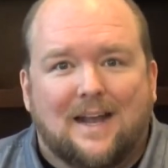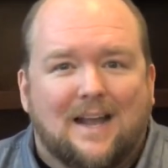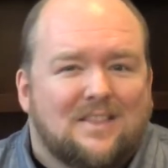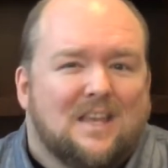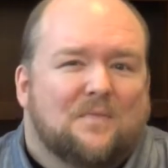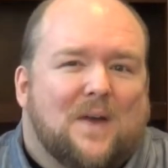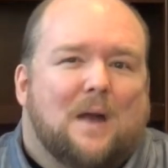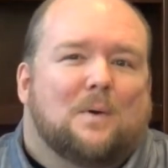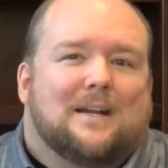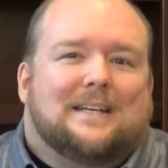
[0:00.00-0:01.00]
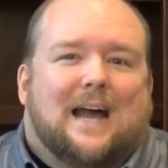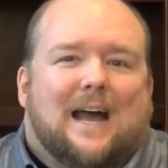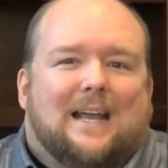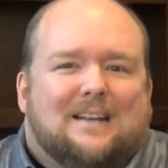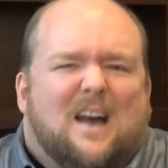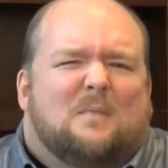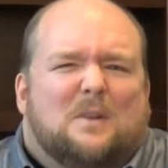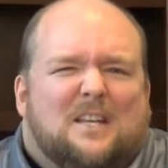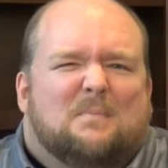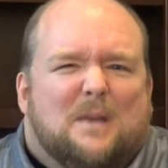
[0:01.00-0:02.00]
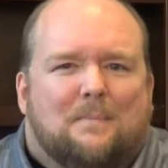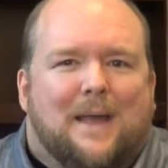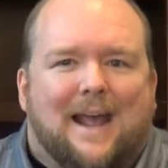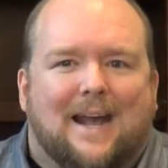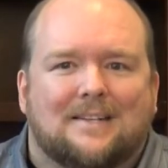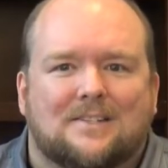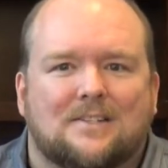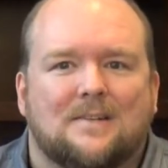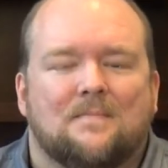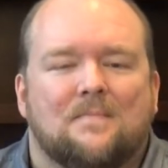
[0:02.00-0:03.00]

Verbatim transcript: I think if I were to die, God would give me a pass.